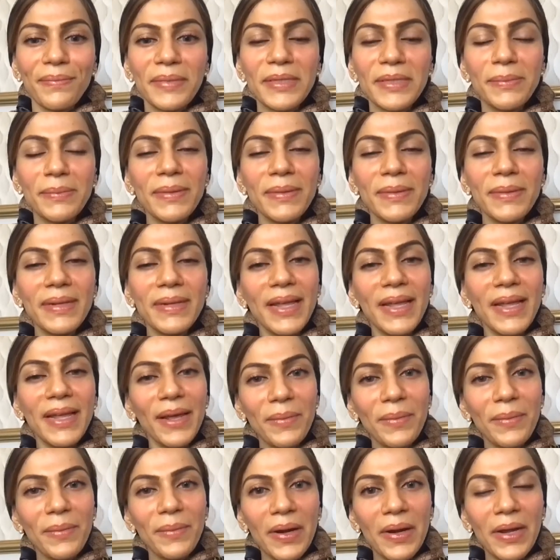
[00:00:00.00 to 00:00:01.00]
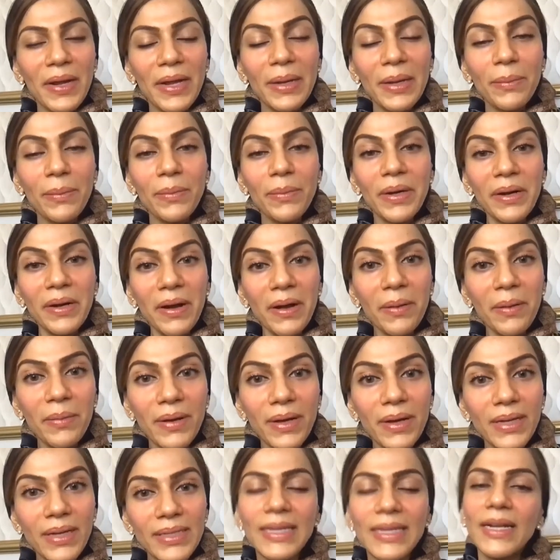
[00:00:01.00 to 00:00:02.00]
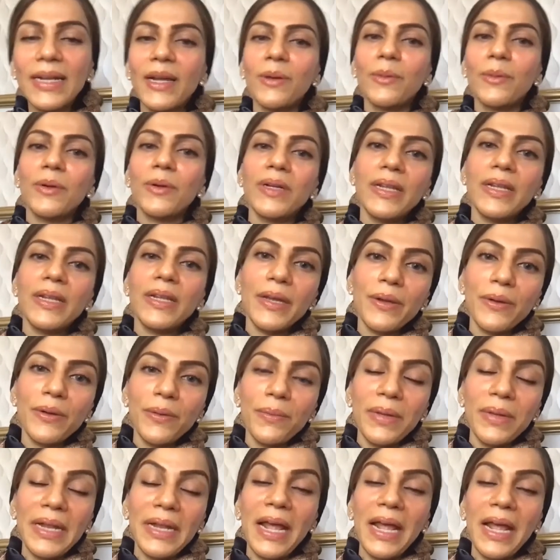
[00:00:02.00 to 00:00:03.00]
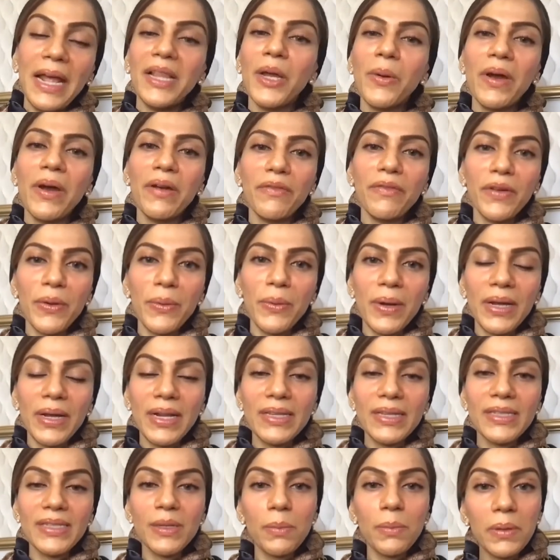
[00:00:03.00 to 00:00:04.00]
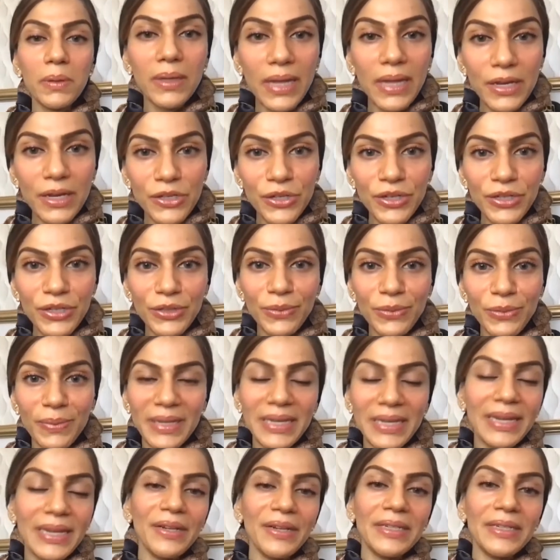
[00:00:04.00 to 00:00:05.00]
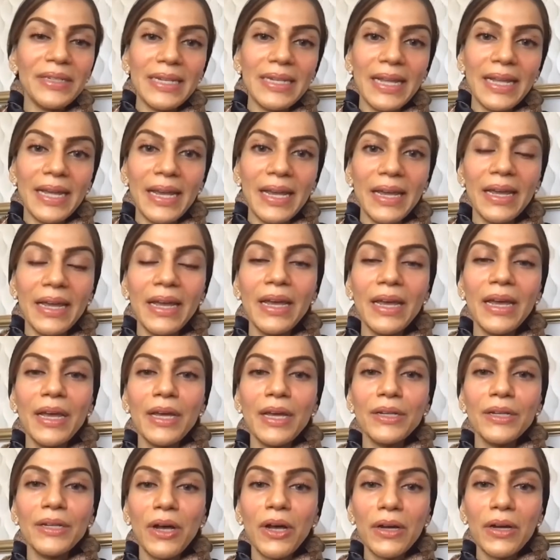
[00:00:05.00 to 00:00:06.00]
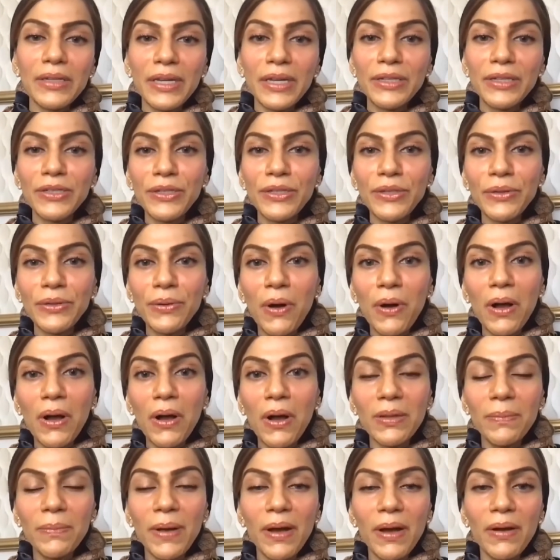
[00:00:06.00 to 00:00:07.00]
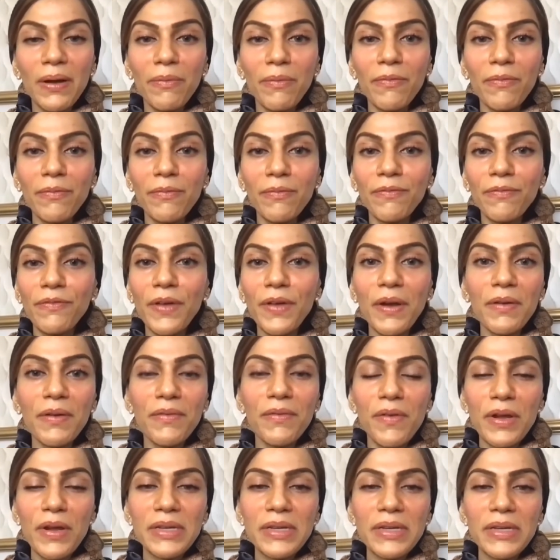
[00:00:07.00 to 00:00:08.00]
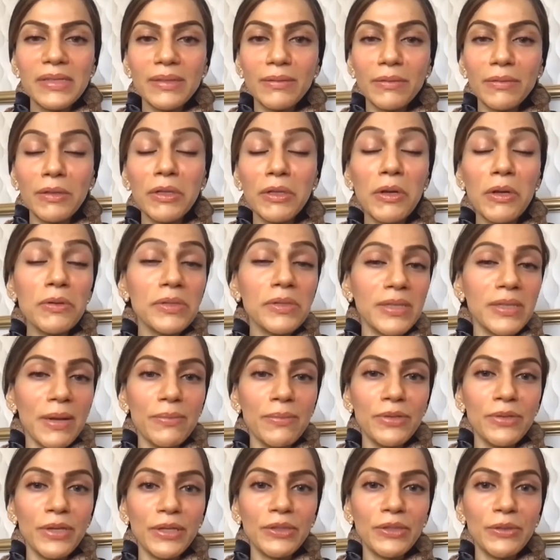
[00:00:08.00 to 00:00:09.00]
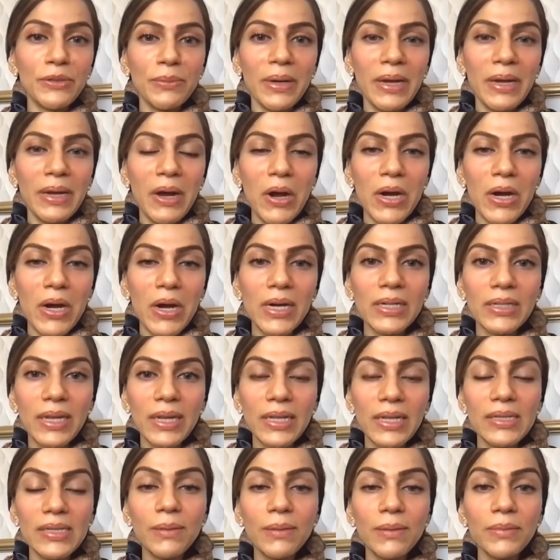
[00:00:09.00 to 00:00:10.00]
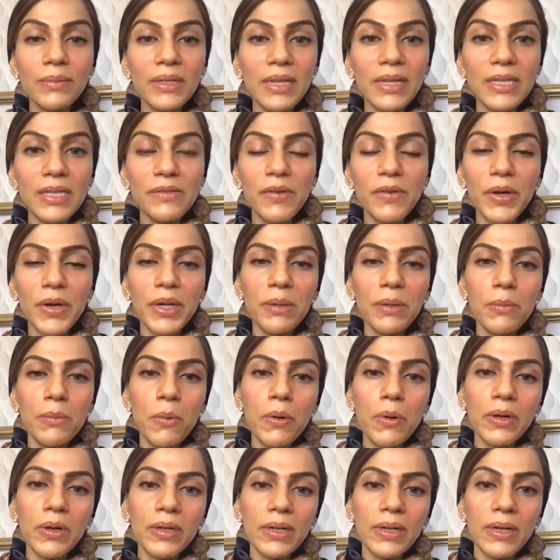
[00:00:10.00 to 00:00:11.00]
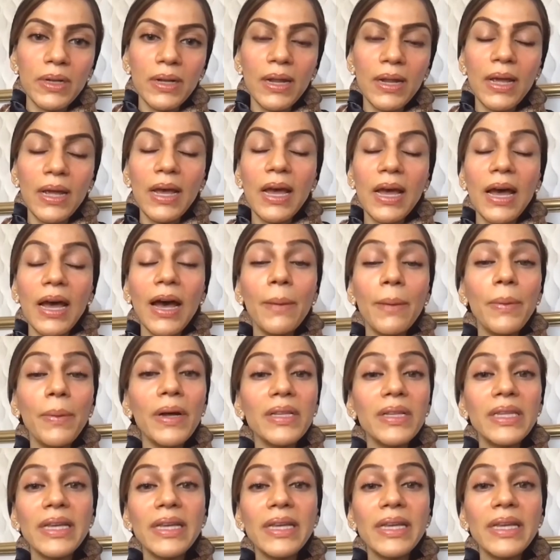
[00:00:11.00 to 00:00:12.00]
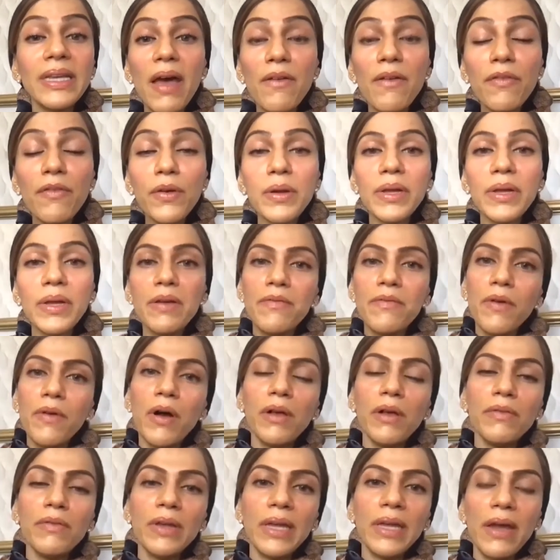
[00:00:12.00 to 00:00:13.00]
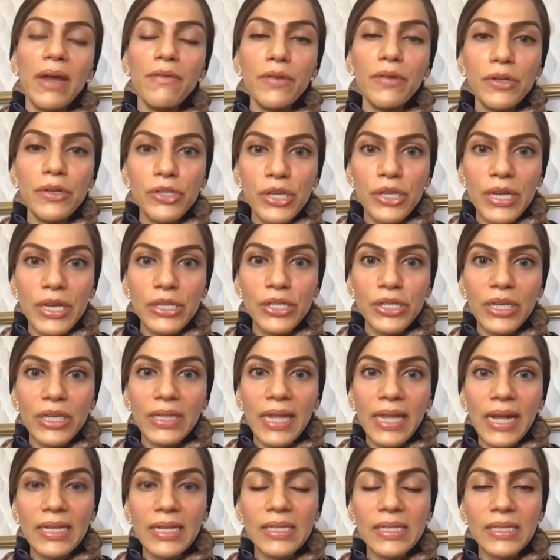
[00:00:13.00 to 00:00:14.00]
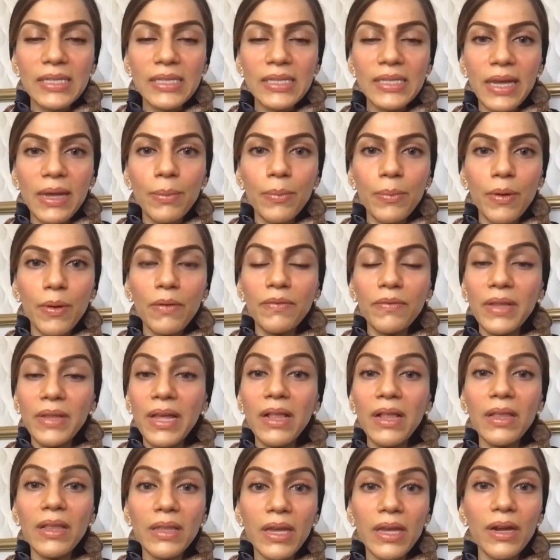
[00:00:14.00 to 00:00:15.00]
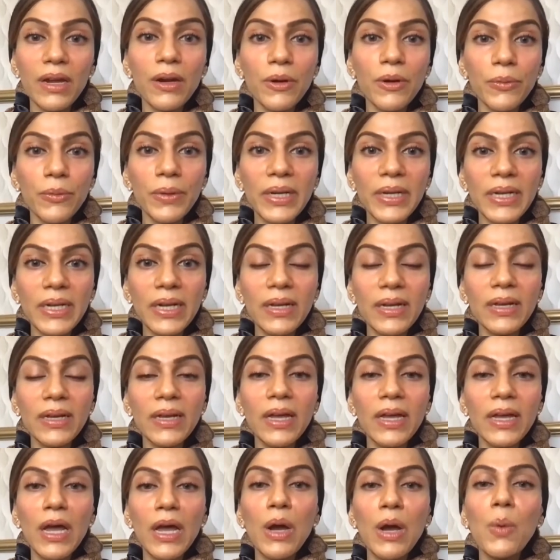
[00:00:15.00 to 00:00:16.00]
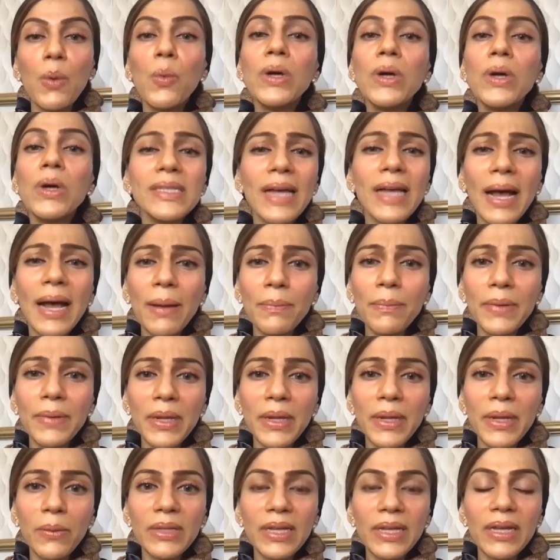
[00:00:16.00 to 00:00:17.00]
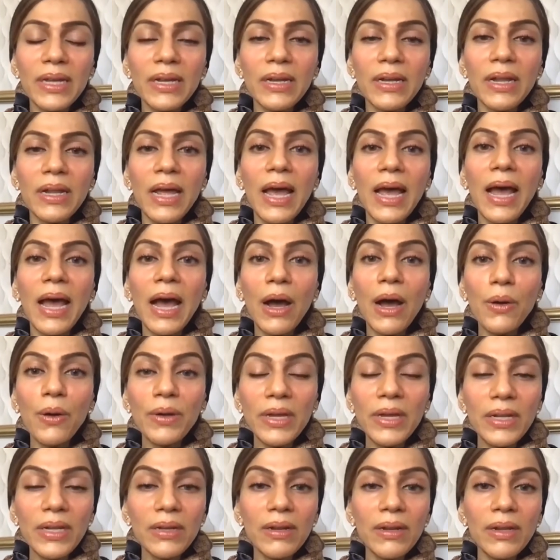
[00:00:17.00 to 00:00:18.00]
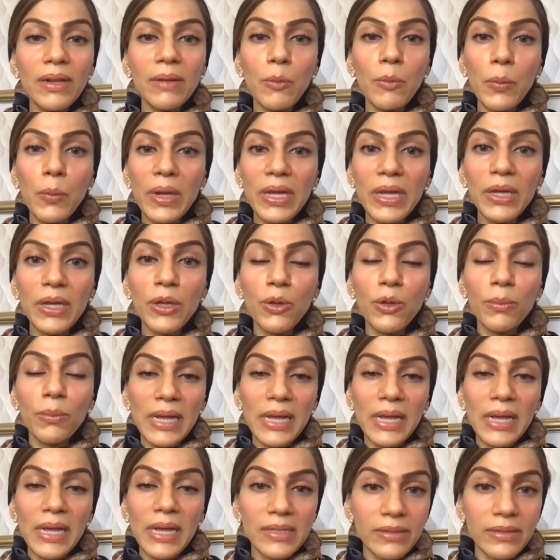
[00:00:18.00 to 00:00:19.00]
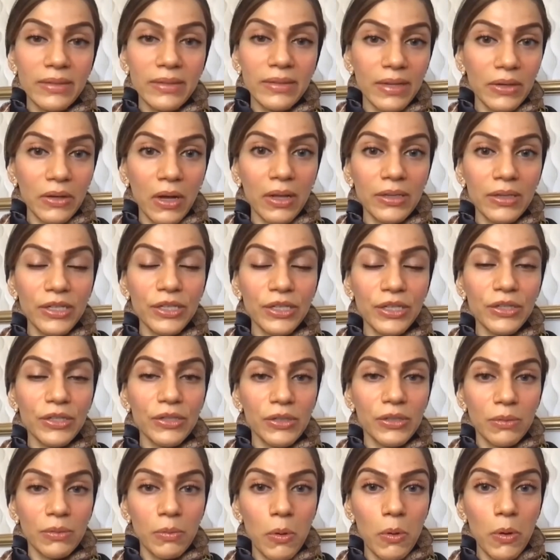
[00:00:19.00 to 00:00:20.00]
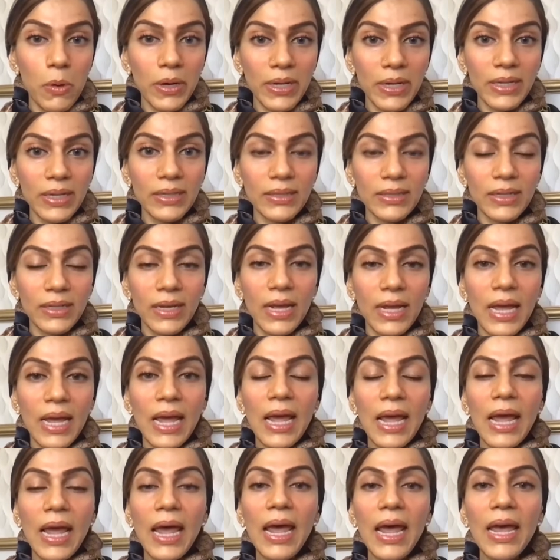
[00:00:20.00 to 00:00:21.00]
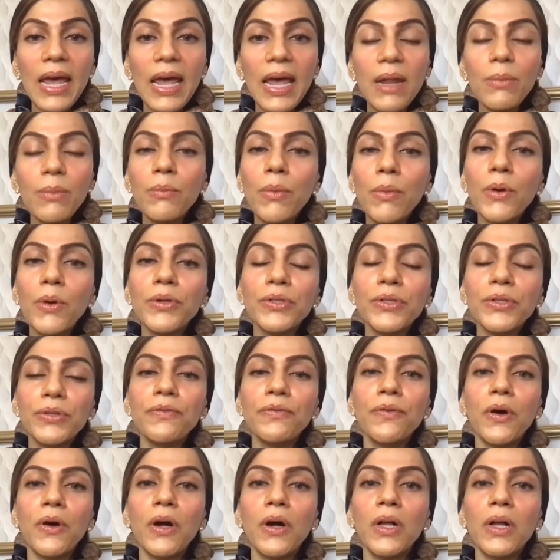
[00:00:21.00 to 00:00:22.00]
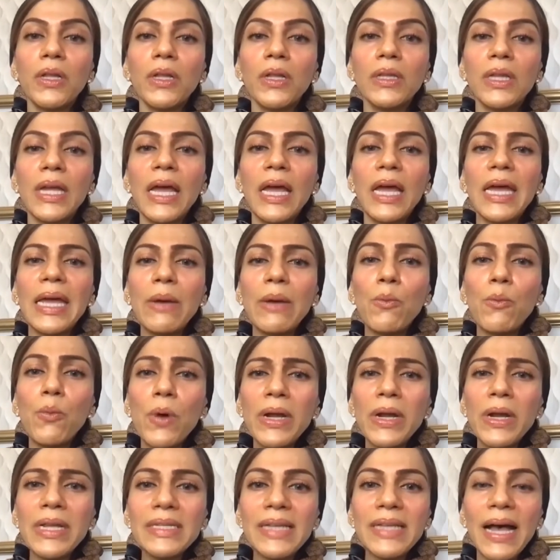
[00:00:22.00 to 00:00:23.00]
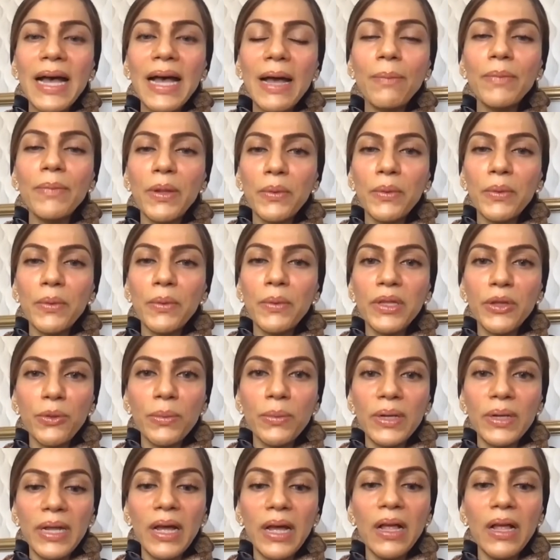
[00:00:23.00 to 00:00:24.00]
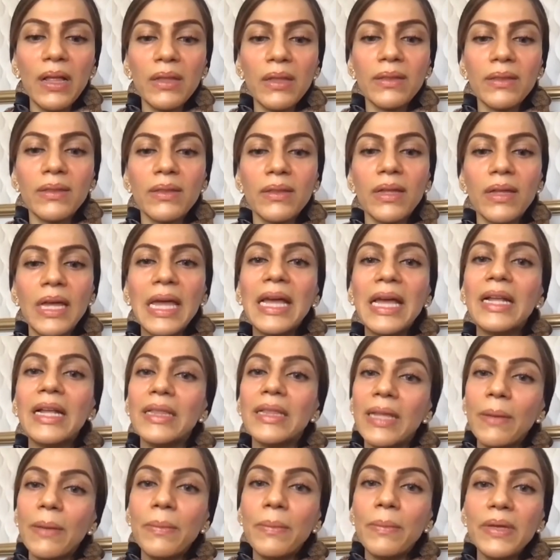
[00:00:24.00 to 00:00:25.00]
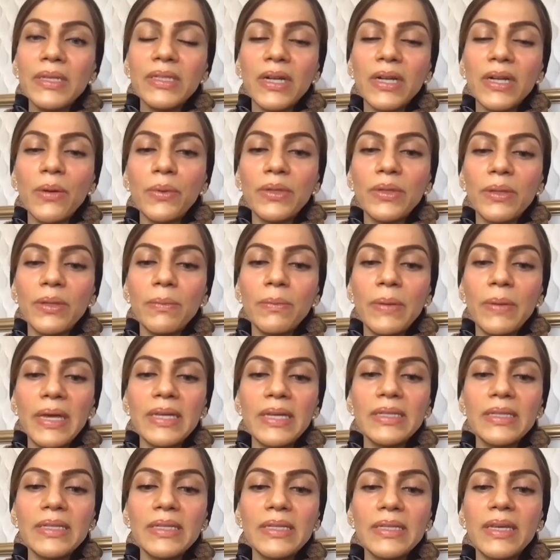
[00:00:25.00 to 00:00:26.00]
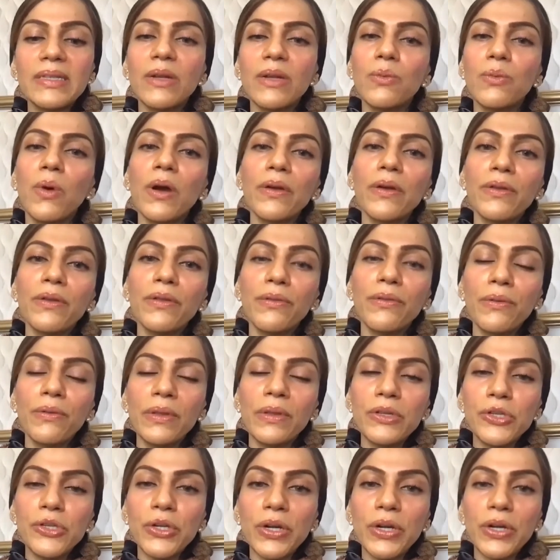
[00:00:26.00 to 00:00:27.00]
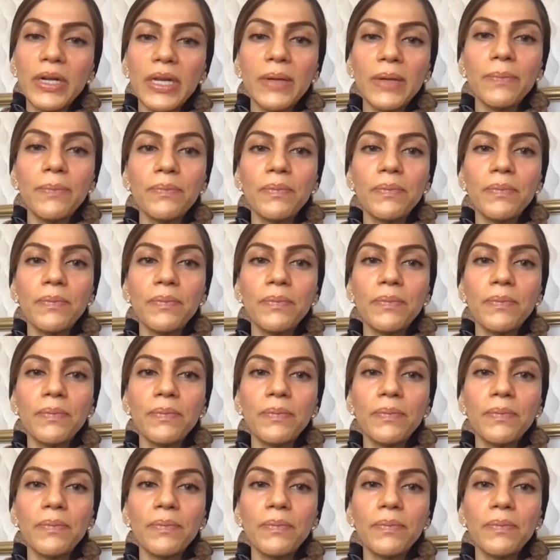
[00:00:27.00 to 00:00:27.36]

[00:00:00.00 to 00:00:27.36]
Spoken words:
Bismillahirrahmanirrahim. Marhaba, assalamu alaikum, and hello everyone. It's a pleasure to be here today talking to you all about a very, very close subject to my heart and something that's very important about the ever-evolving, ever-changing landscape of the healthcare arena. What's happening with it? How can we humanize technology to support it? And most of all, what is happening with human health? Let me start with the basics and walk you through the journey.